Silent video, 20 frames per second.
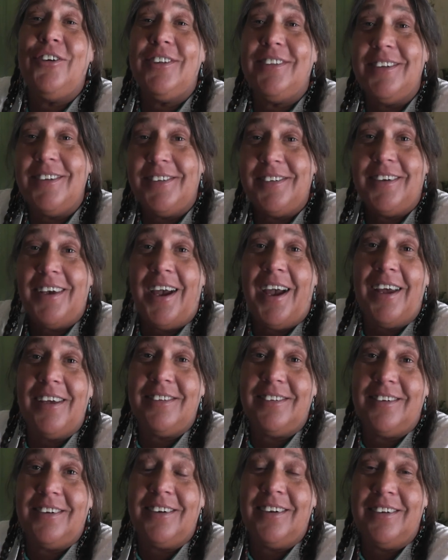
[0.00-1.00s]
what this
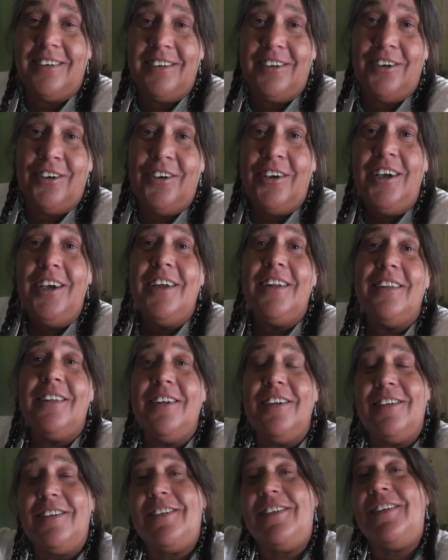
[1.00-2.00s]
guy's going to do.
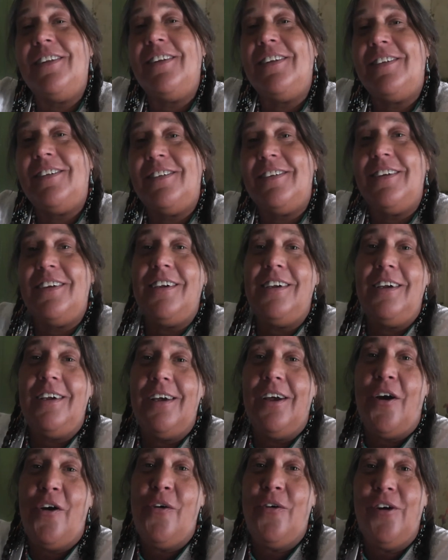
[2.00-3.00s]
This the
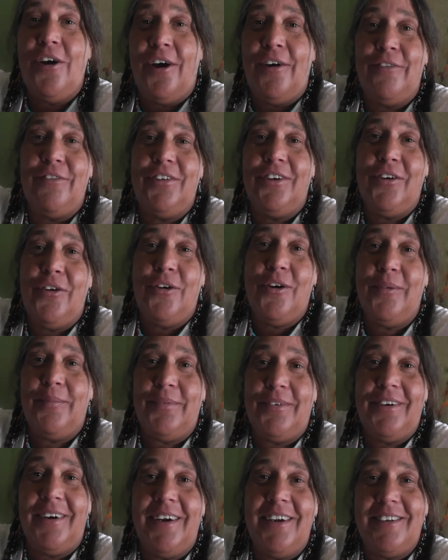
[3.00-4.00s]
CEO of the
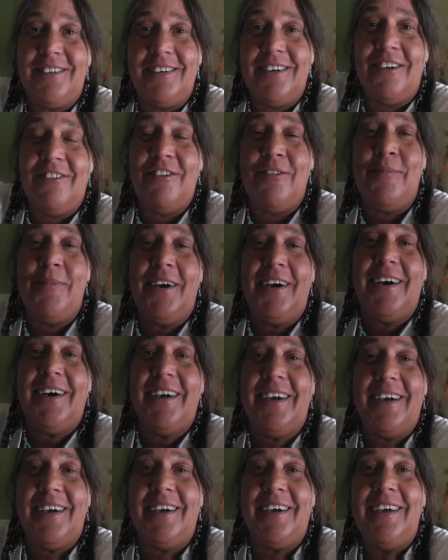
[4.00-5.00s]
Corporation of
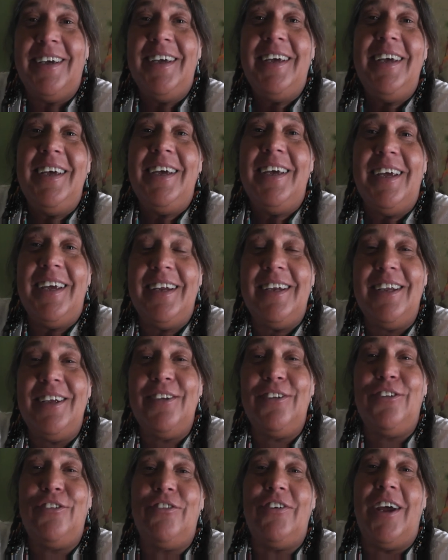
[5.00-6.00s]
America and
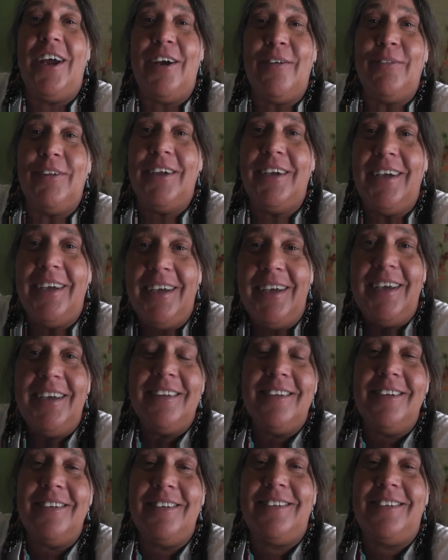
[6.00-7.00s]
his family.
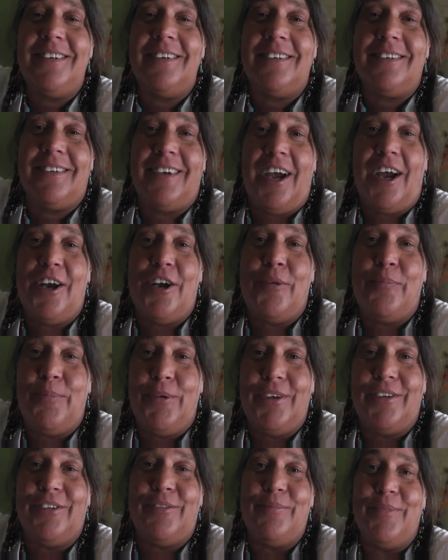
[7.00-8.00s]
This just kind of
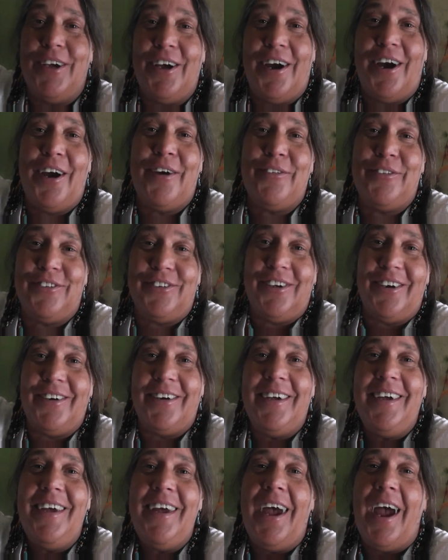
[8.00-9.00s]
pissed me off. So
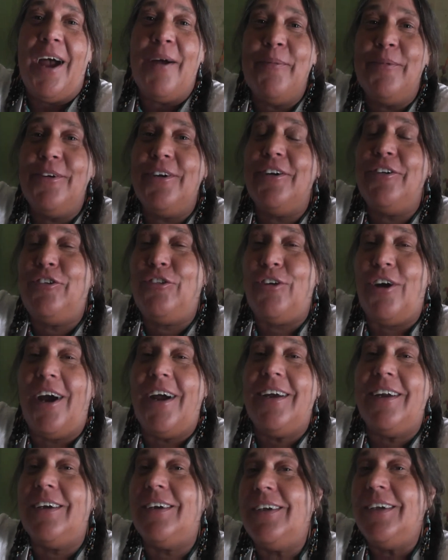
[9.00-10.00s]
I'm going to
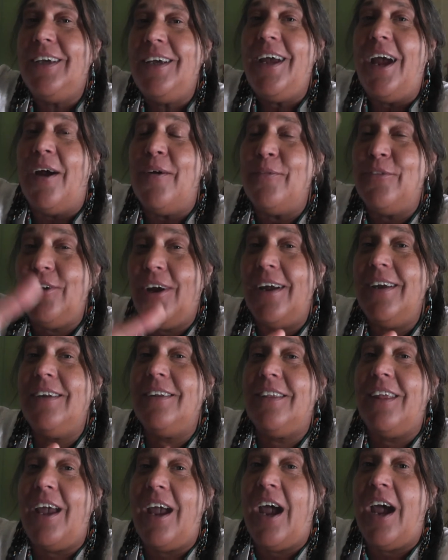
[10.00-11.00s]
try to, I'm trying to
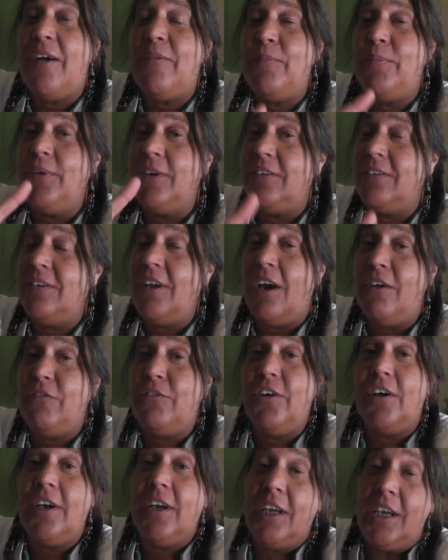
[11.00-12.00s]
laugh, but it's not
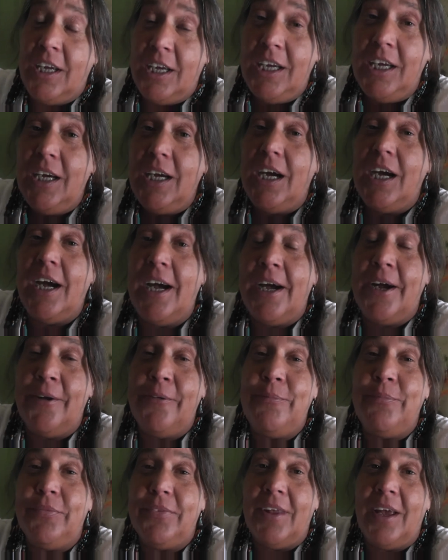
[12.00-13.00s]
funny.
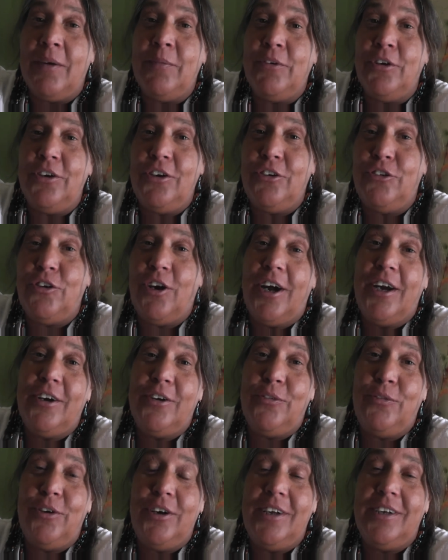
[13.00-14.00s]
Um, I'm going to try to
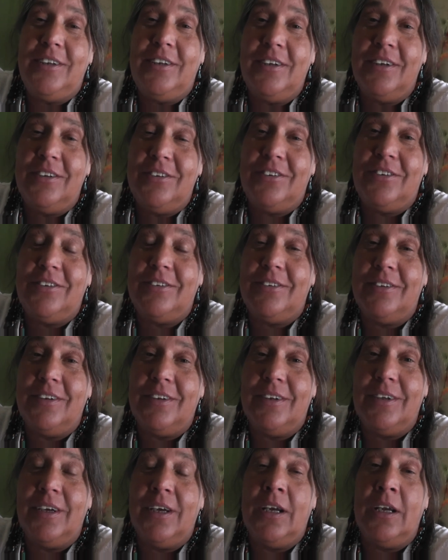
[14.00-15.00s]
read this
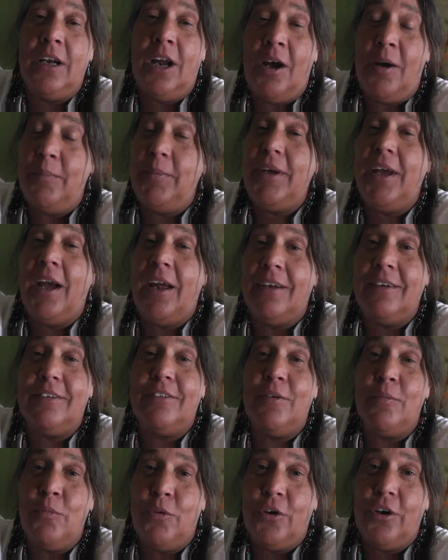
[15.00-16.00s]
and I'll be adding
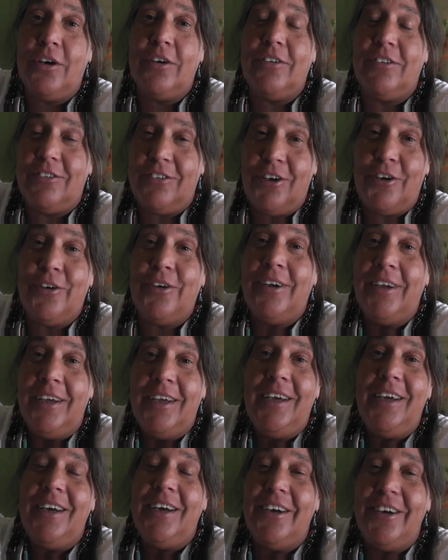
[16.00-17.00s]
some words. So
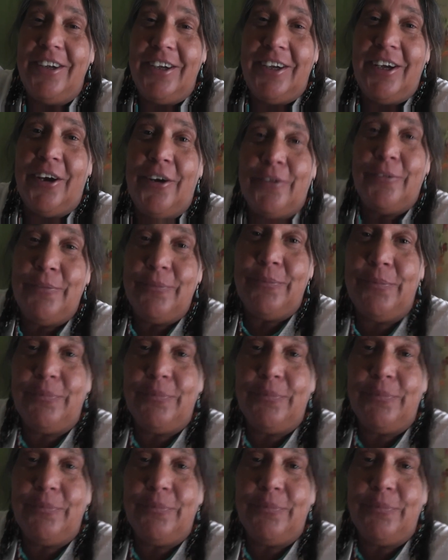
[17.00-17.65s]
here you go.